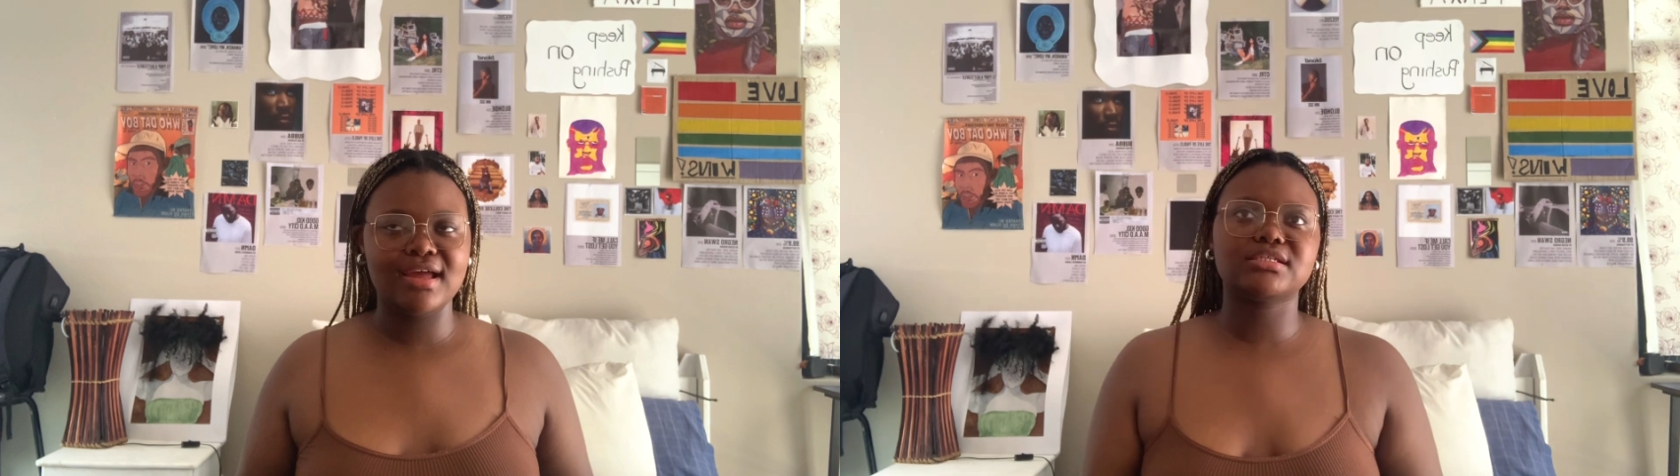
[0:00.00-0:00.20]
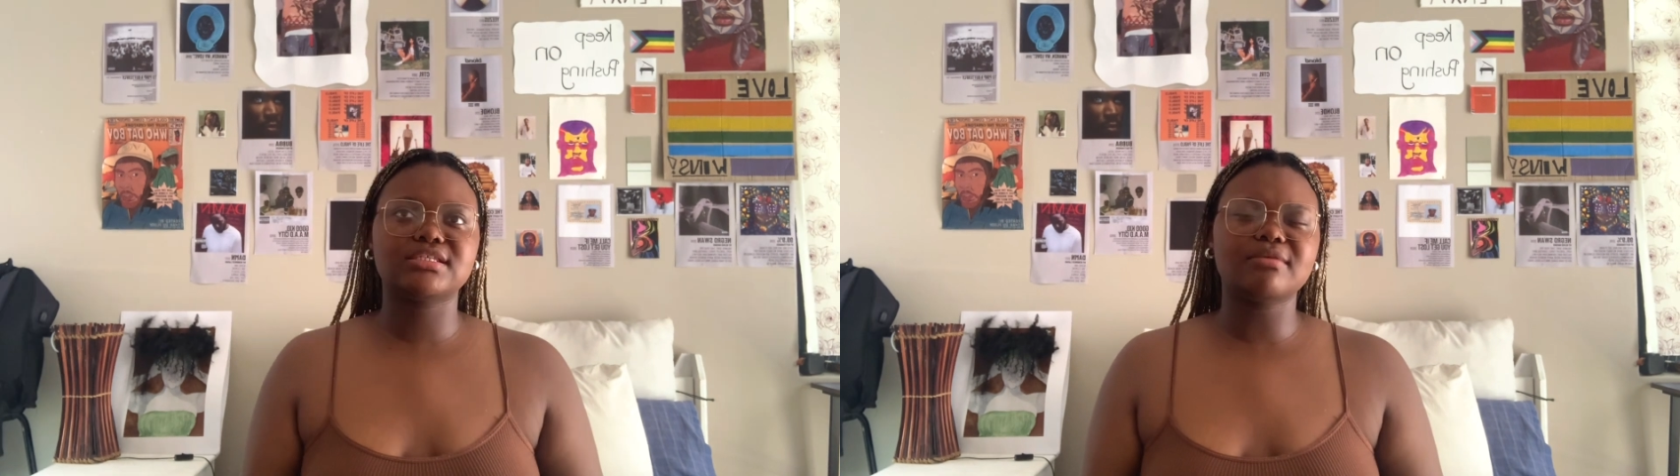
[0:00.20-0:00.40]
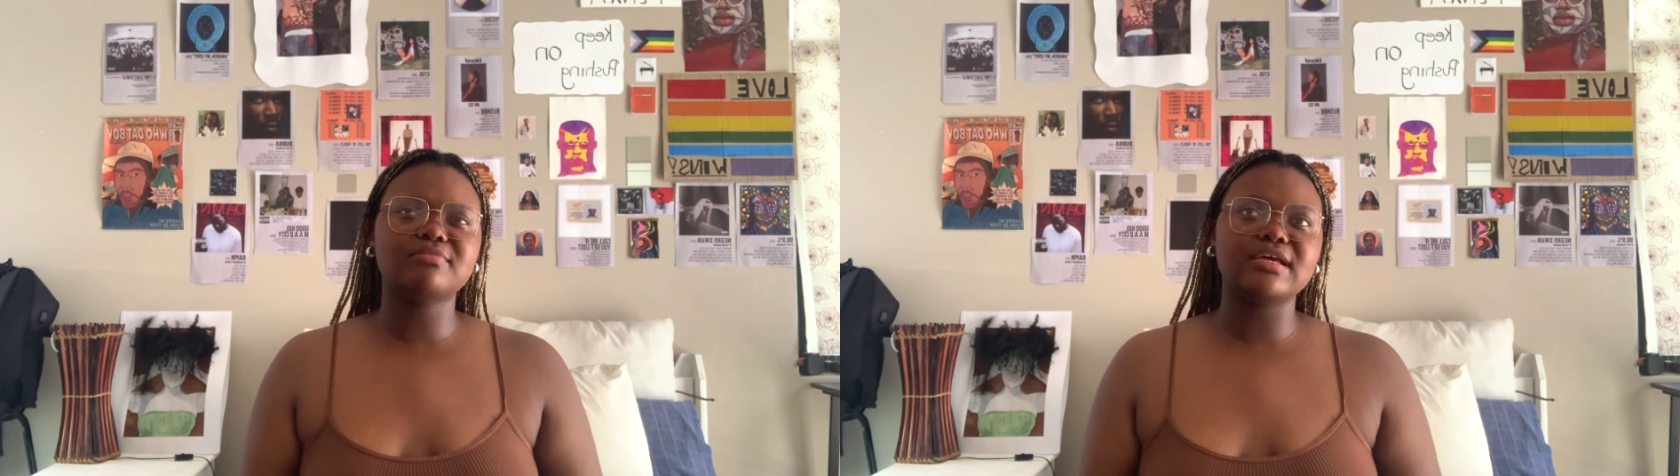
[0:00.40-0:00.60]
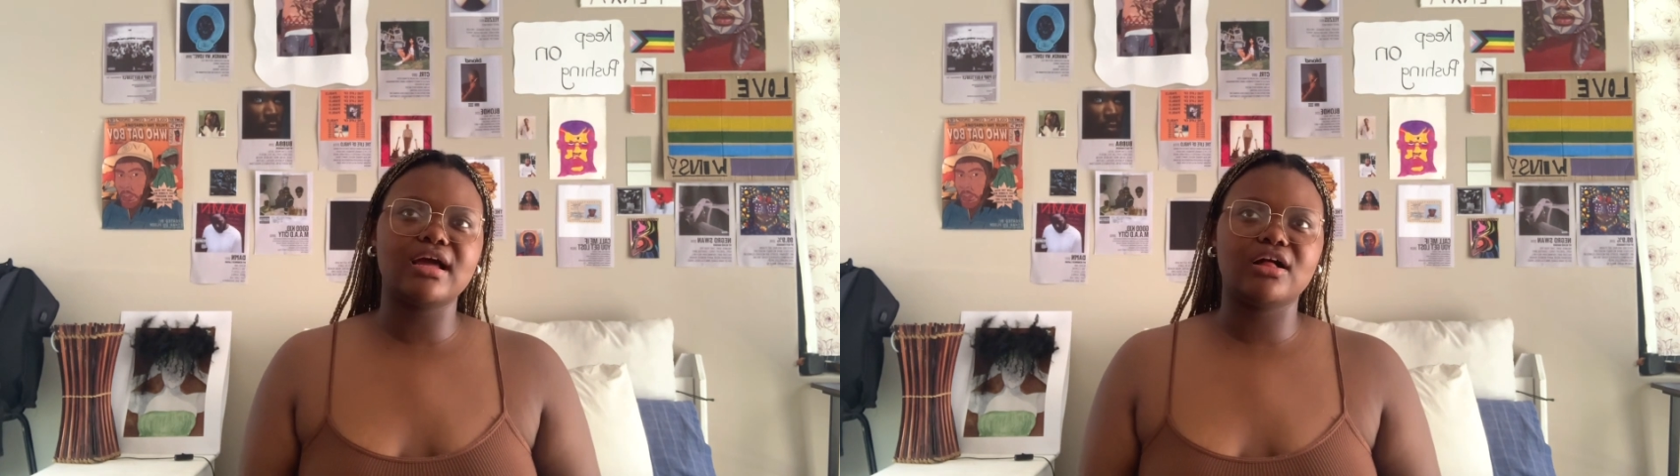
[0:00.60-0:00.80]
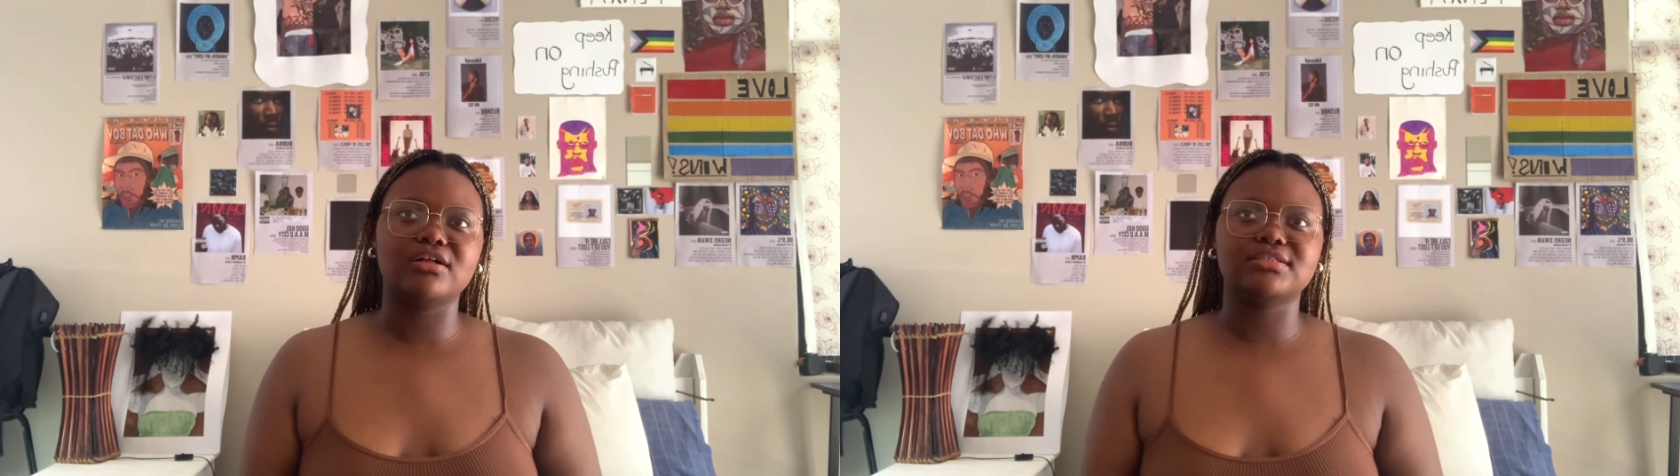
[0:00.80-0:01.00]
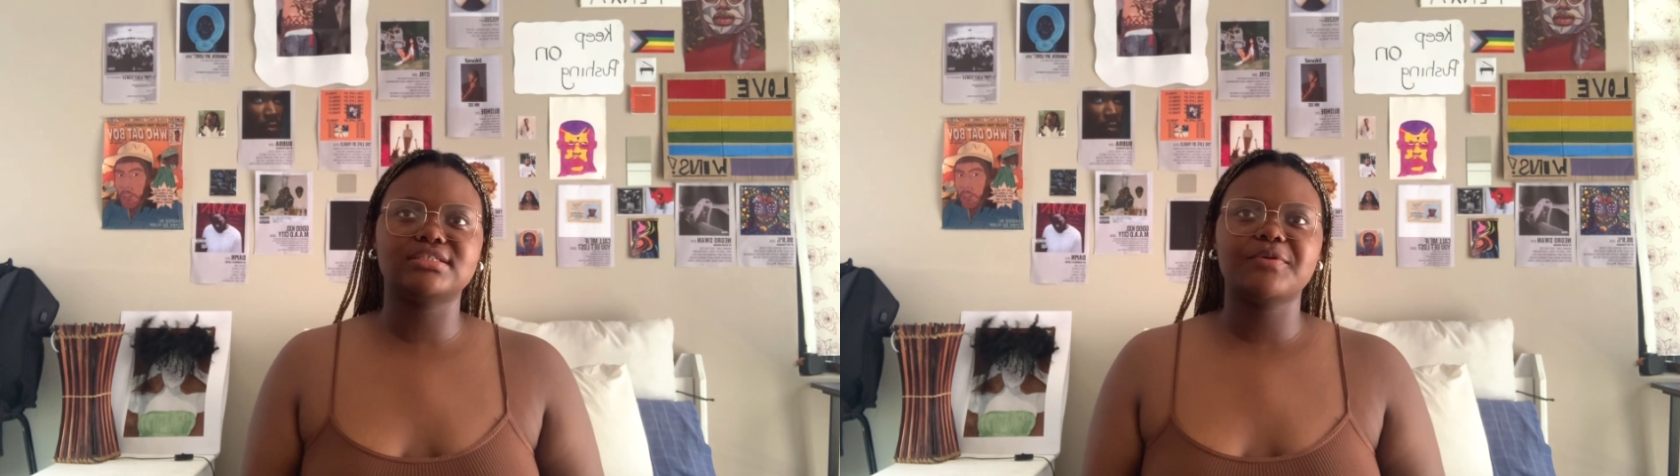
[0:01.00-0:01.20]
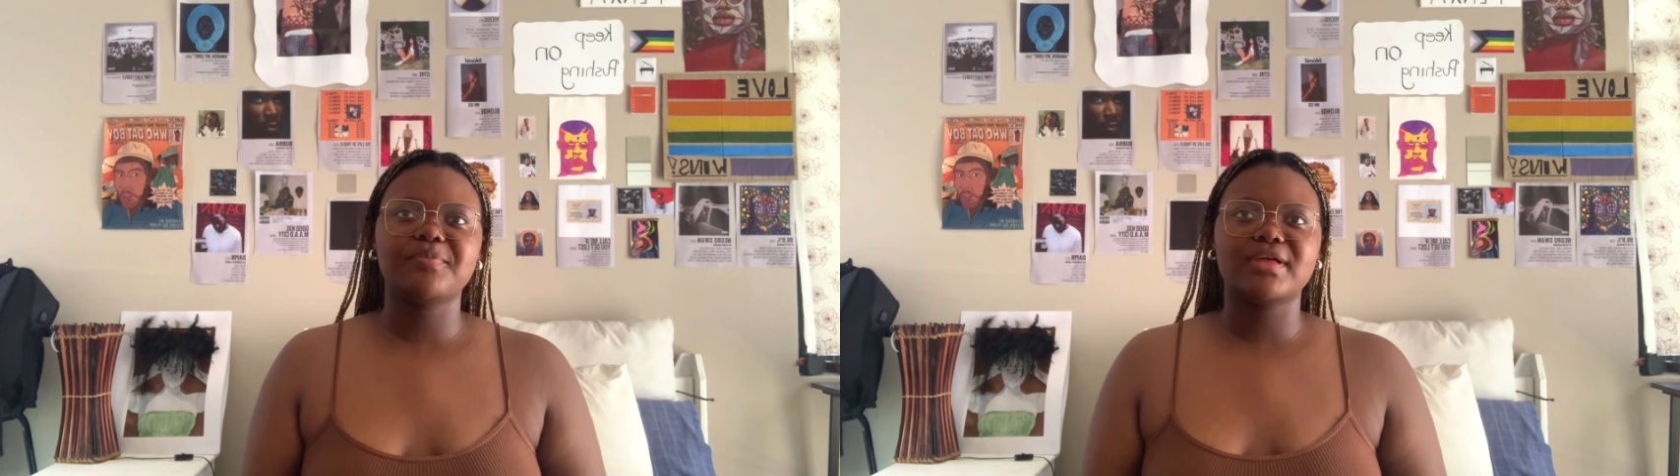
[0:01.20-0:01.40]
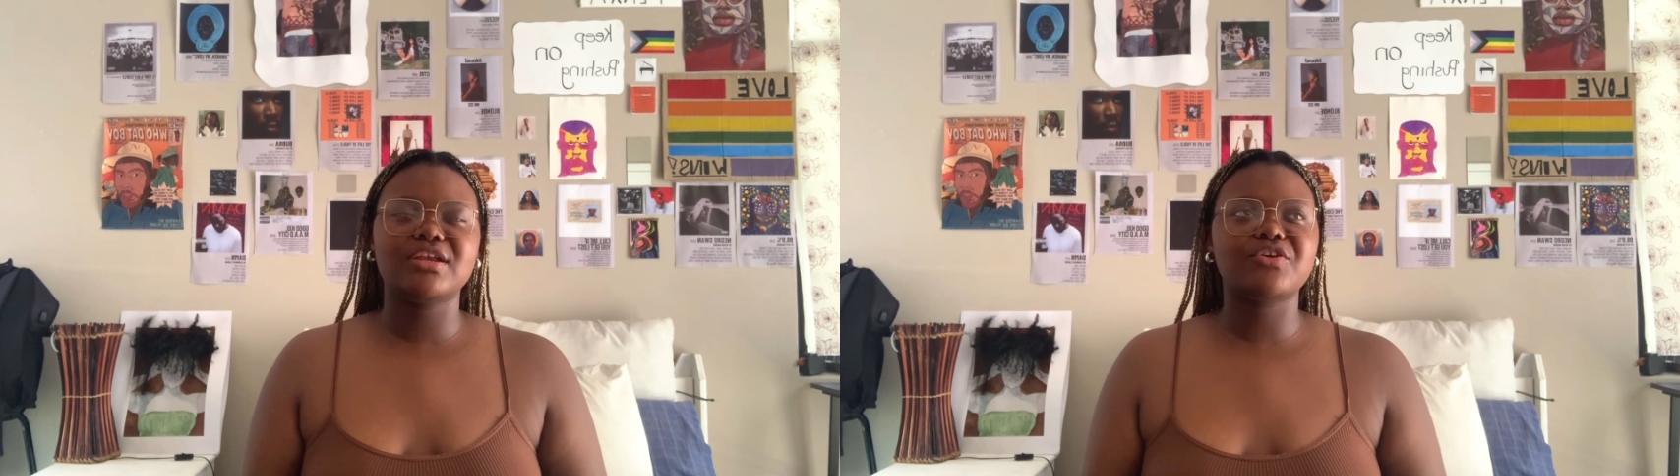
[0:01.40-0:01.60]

Something else, in